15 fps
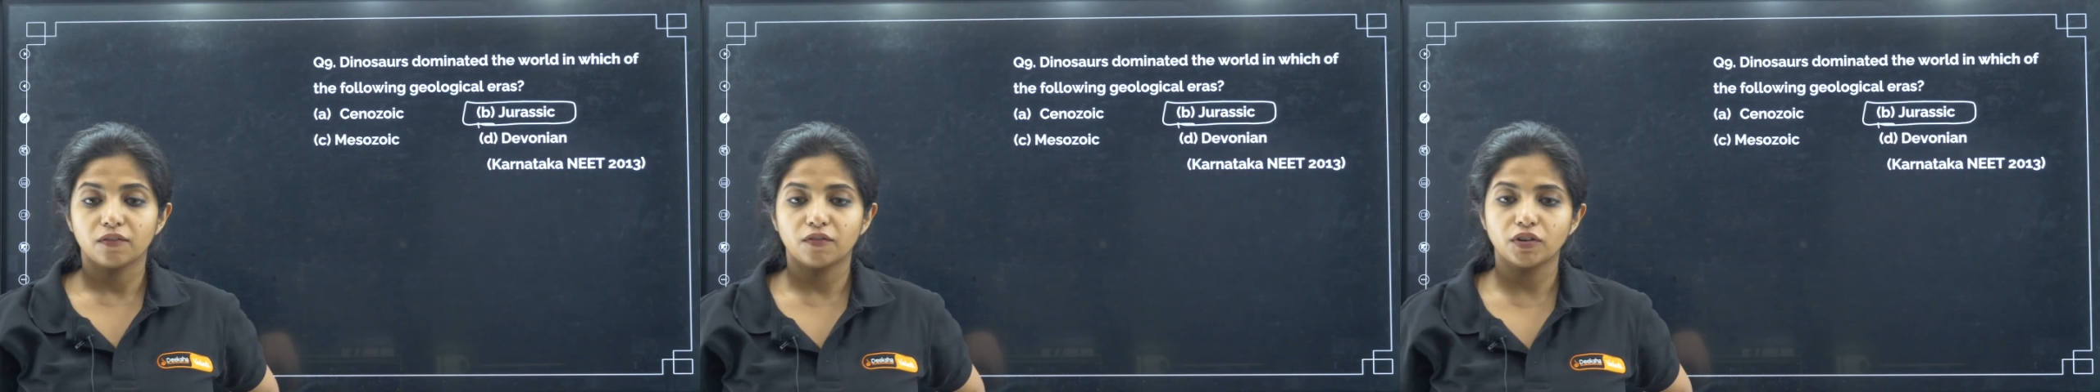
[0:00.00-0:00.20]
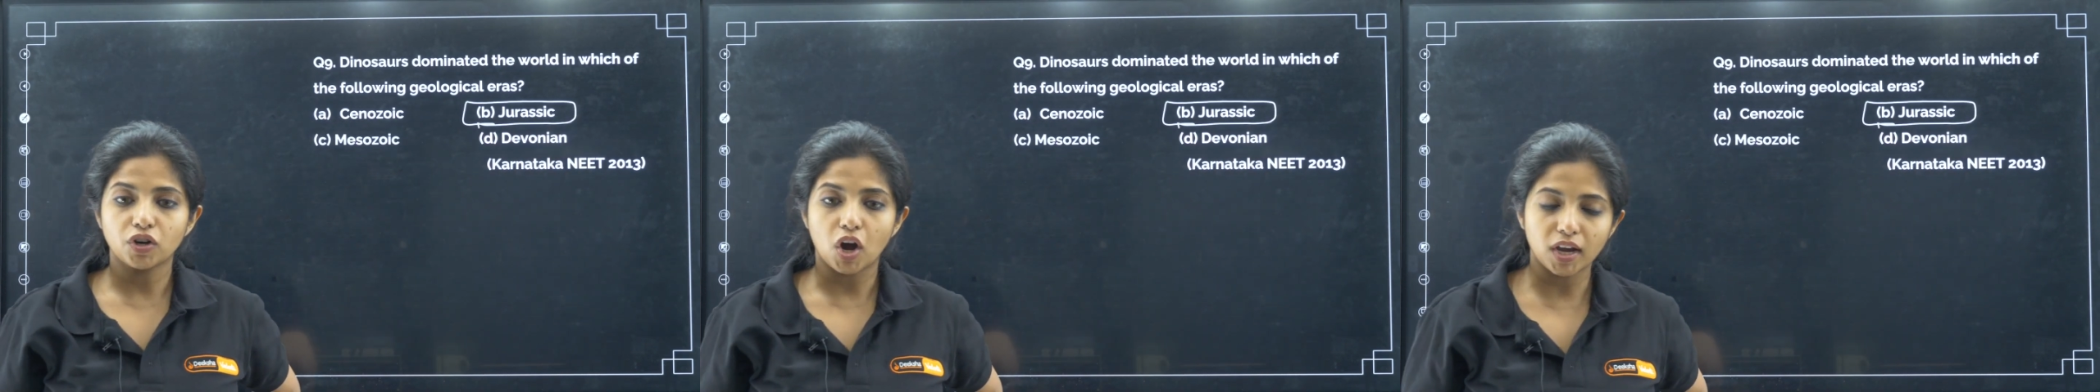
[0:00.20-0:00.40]

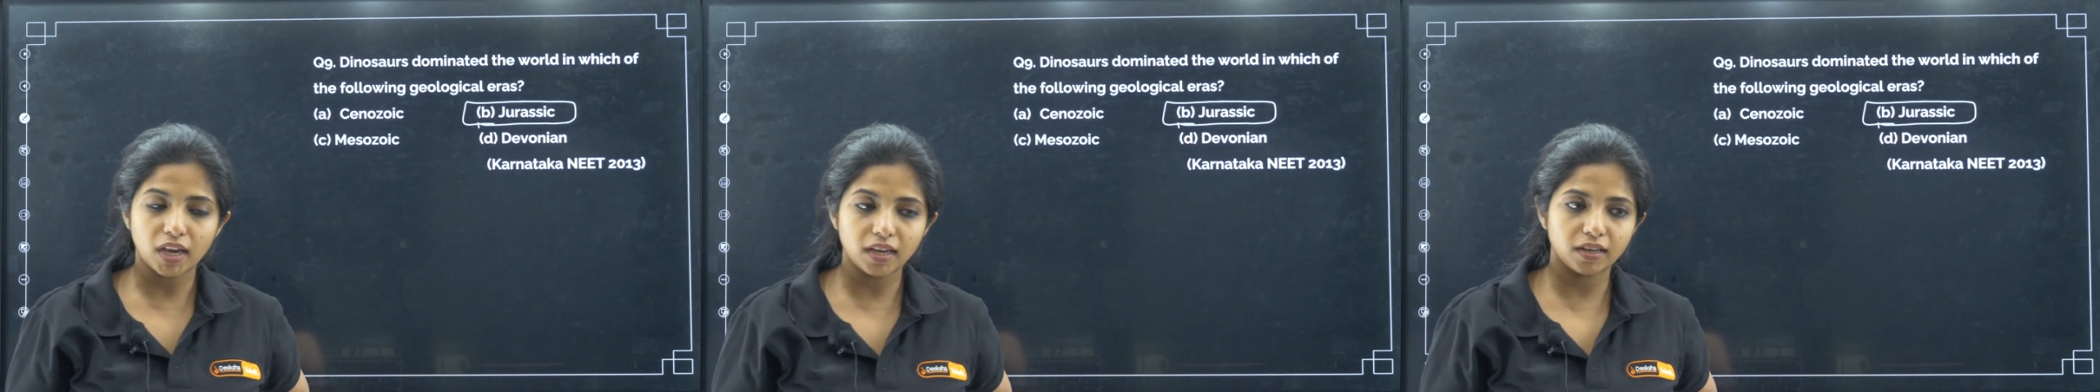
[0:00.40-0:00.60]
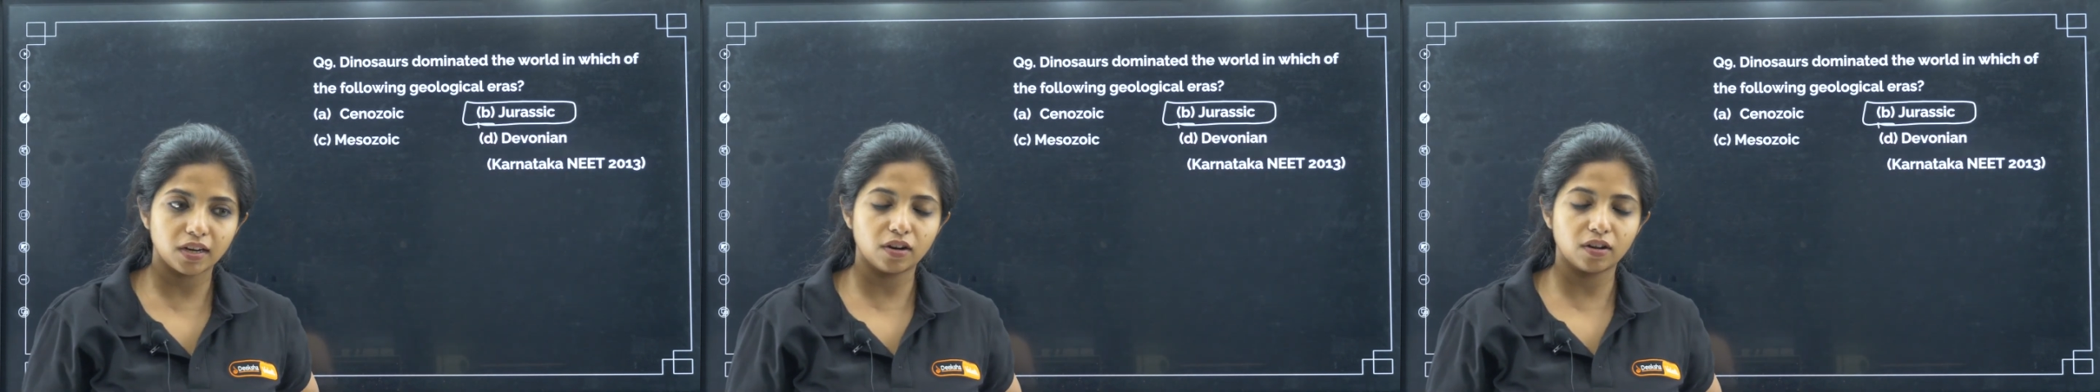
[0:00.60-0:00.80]
If you're
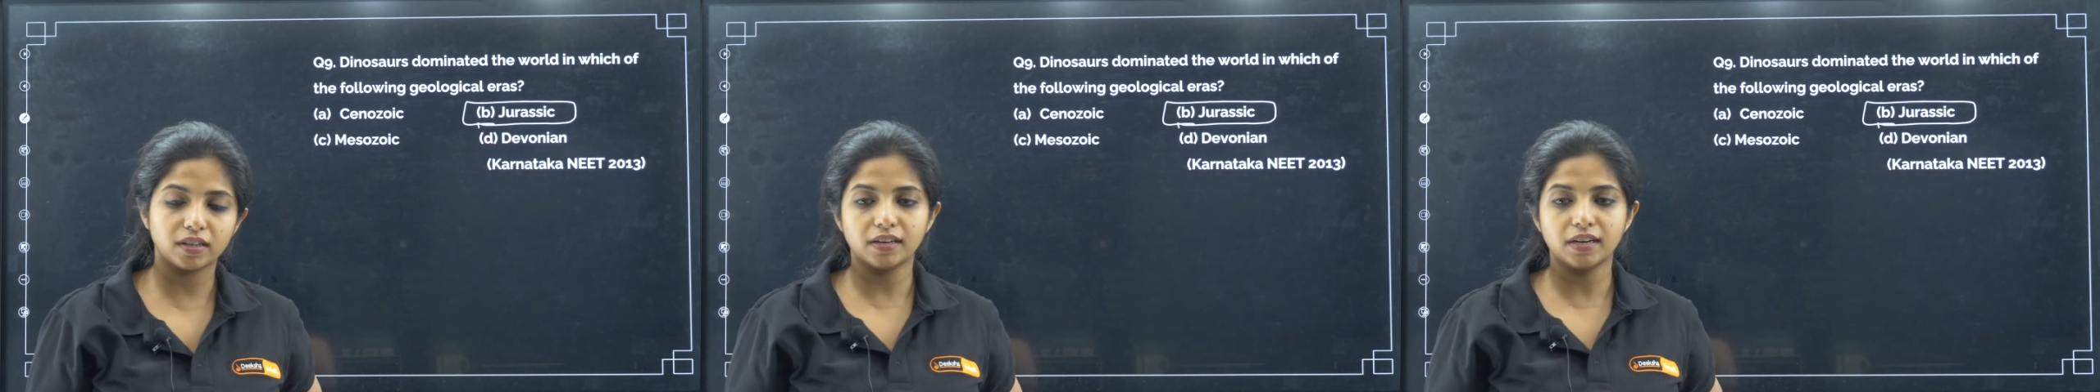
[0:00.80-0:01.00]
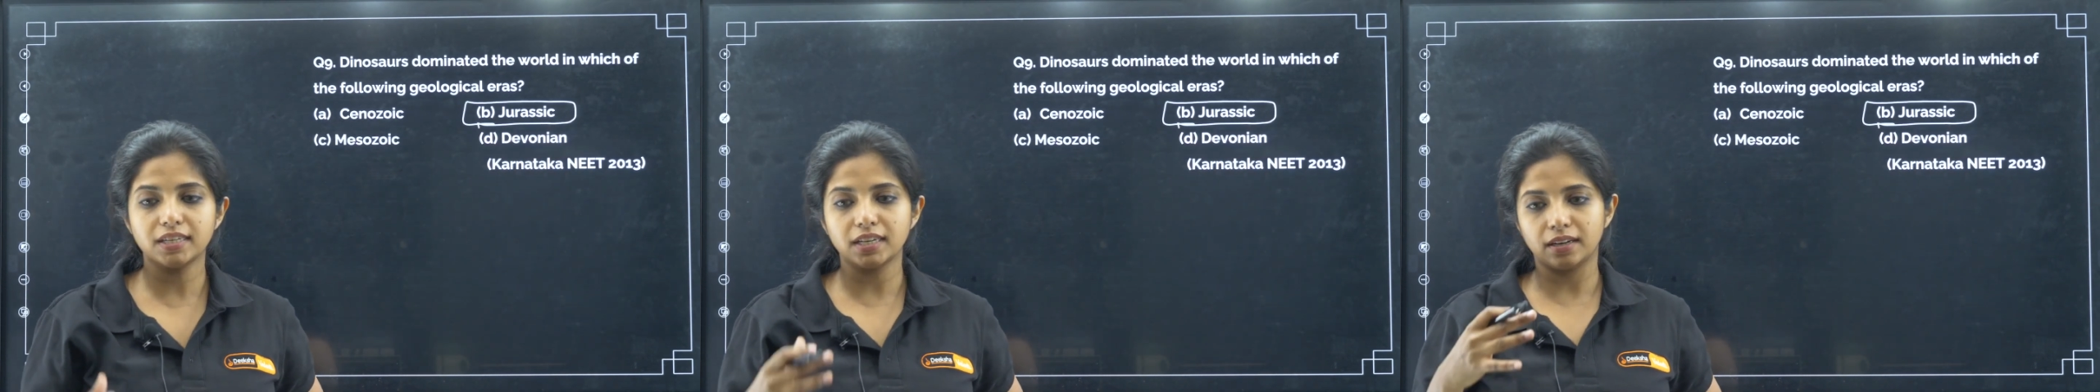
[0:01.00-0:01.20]
talking, look,
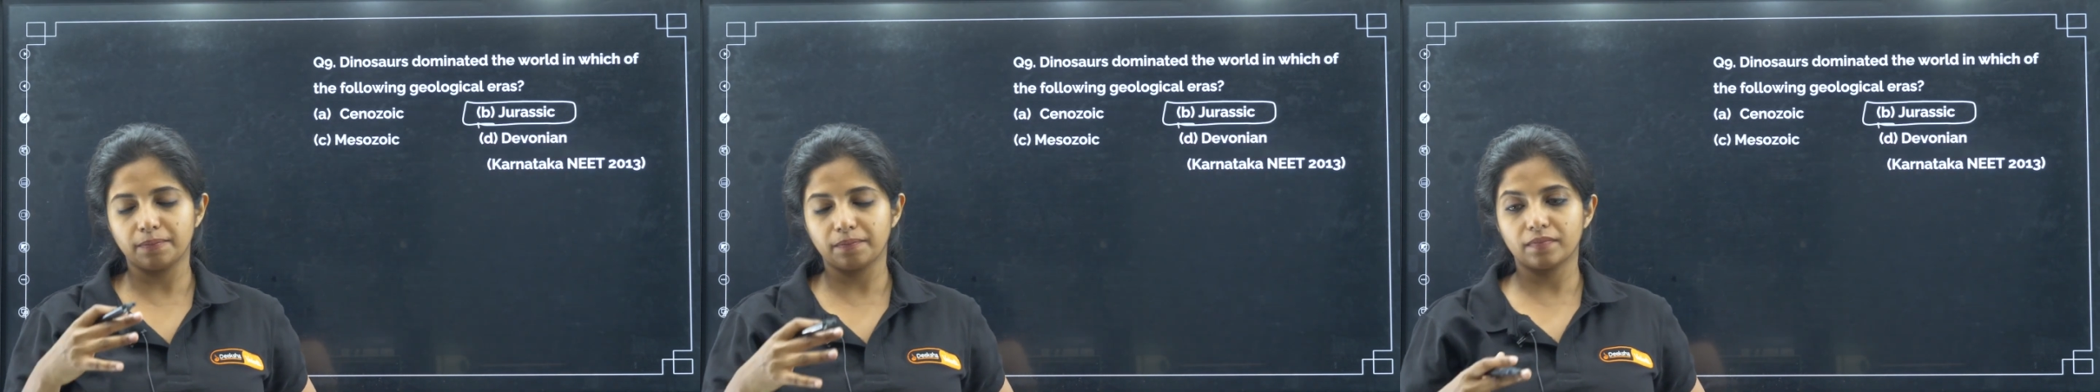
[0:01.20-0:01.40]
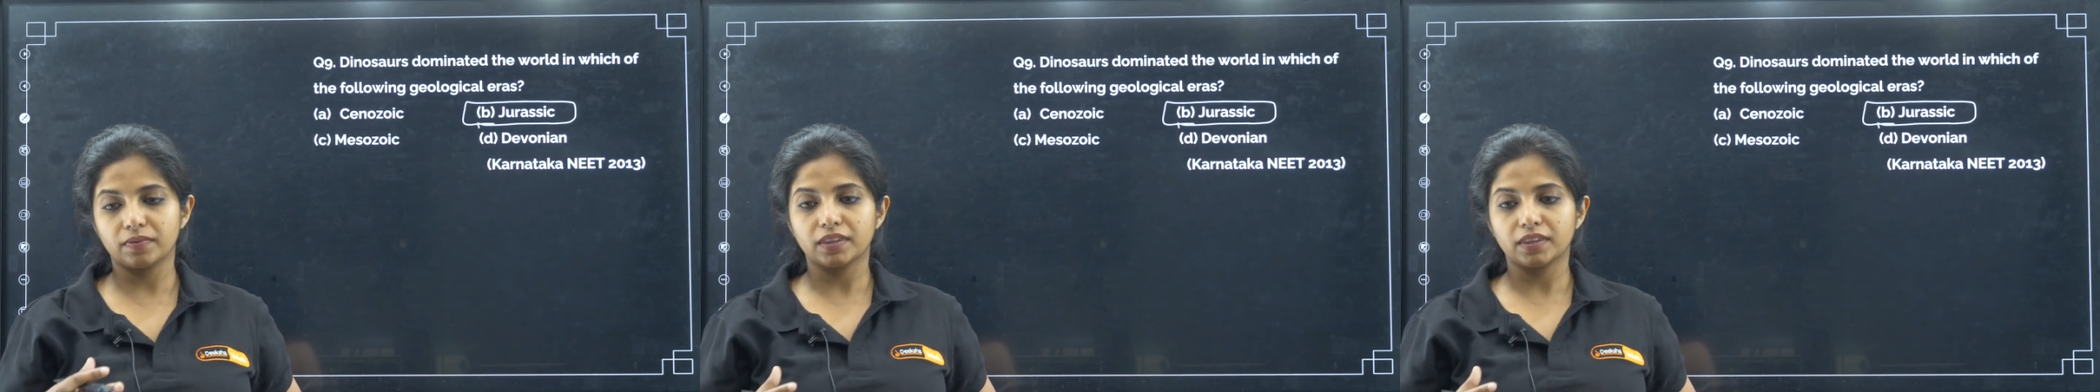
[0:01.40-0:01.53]
listen.